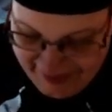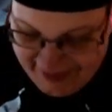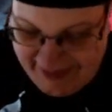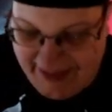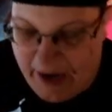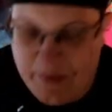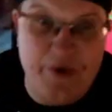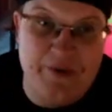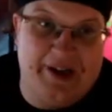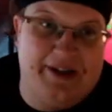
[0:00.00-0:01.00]
they were
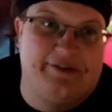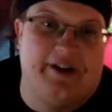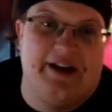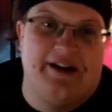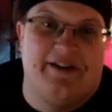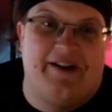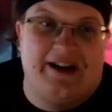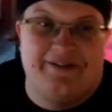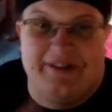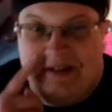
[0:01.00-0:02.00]
really fun to
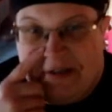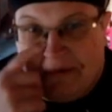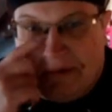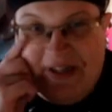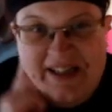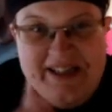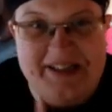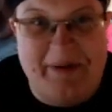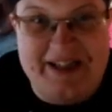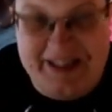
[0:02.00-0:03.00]
interact with too,
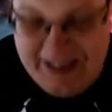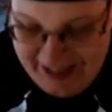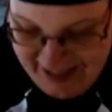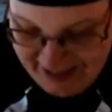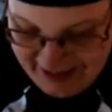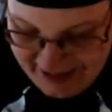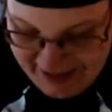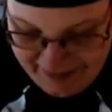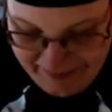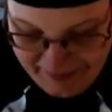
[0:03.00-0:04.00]
especially
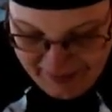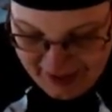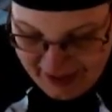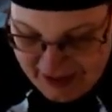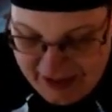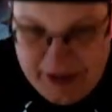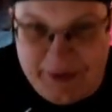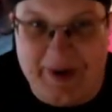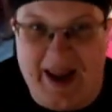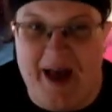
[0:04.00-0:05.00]
since So
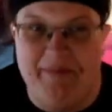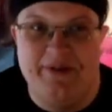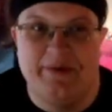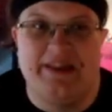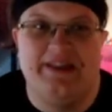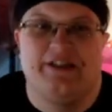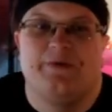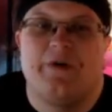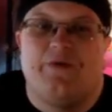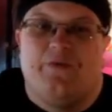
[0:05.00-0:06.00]
what happened with this
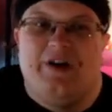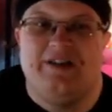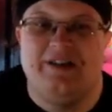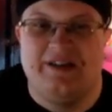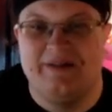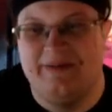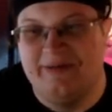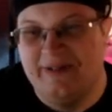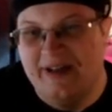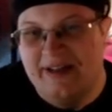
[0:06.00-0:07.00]
one was
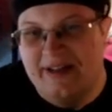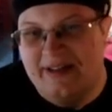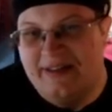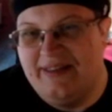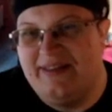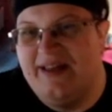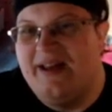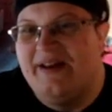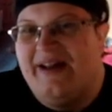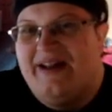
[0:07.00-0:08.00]

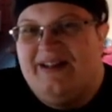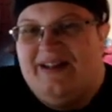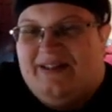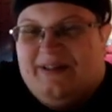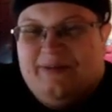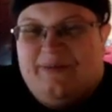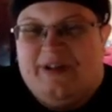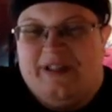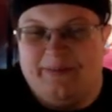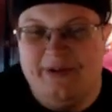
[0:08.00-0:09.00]
they were
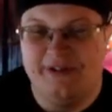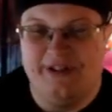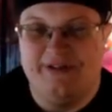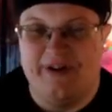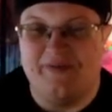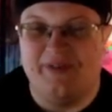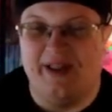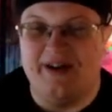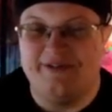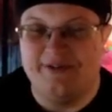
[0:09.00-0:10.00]
supposed to have
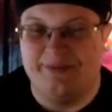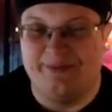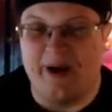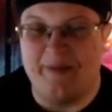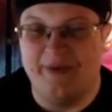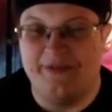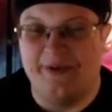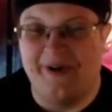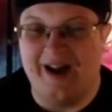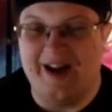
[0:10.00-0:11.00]
left right
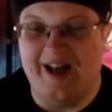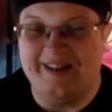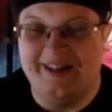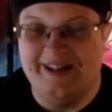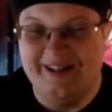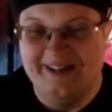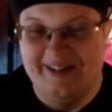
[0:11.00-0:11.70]
before I got there.